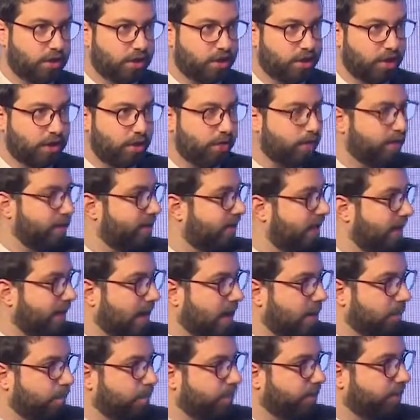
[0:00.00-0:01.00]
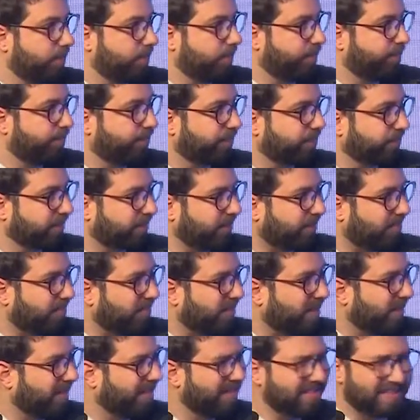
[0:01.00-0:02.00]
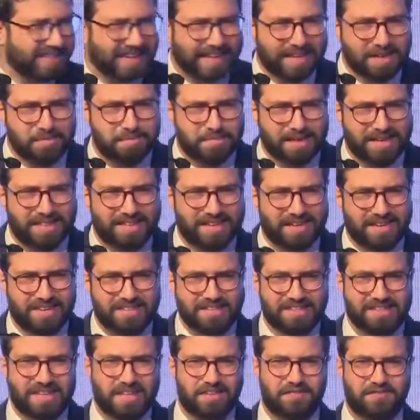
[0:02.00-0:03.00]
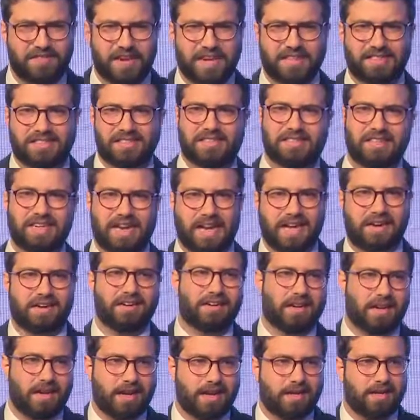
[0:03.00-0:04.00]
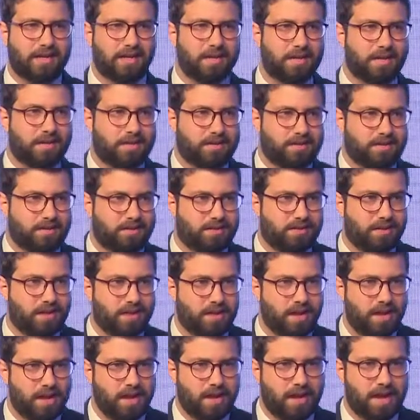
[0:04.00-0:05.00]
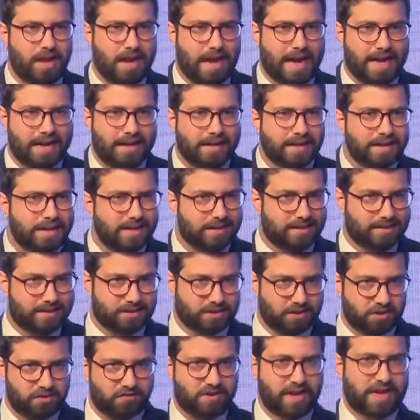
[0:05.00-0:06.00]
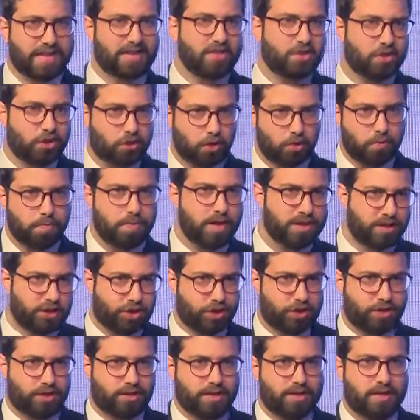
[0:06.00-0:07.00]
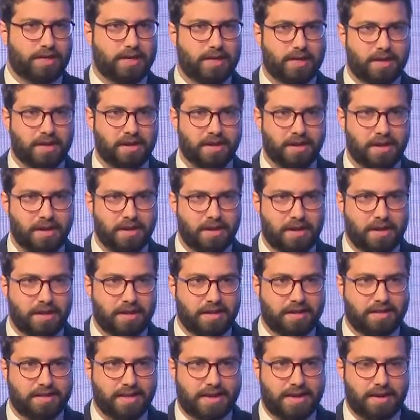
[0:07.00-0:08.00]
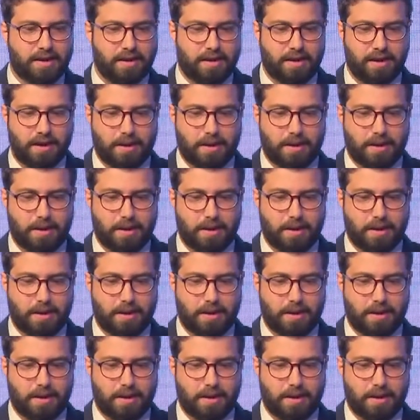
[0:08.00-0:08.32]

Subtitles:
generate that output. The second big thing is the advances in analytics. Analytics has advanced so much today that